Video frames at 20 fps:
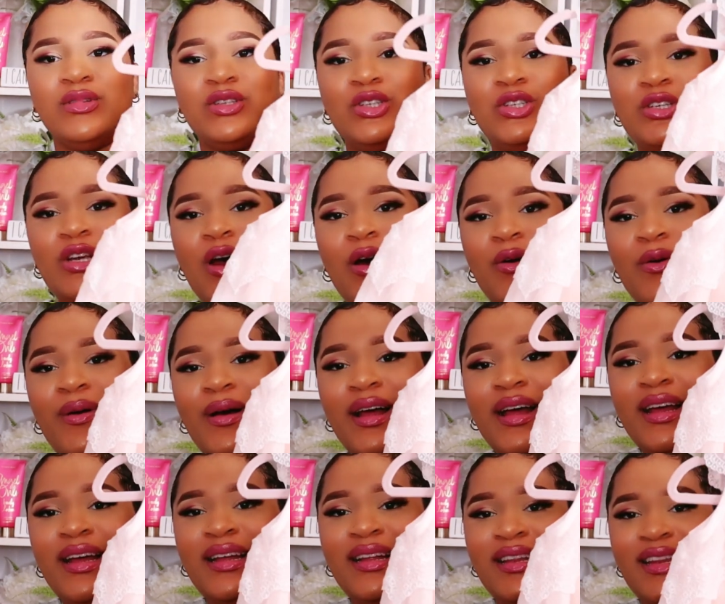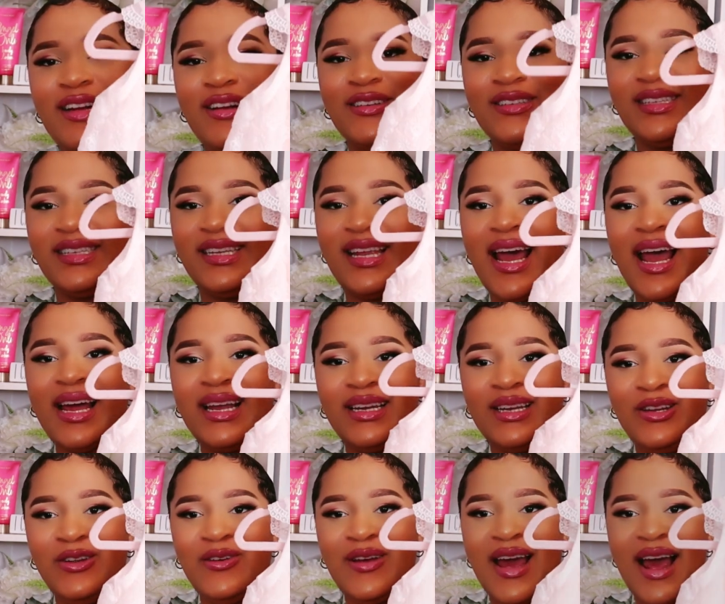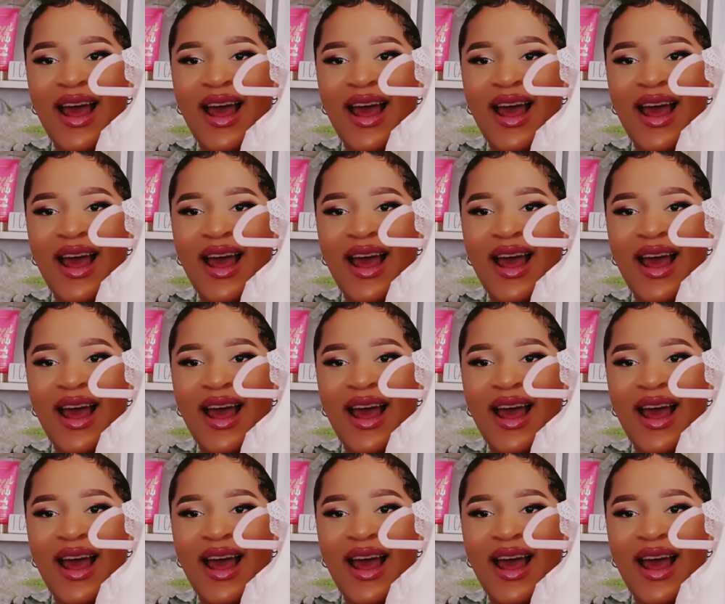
So there's that, you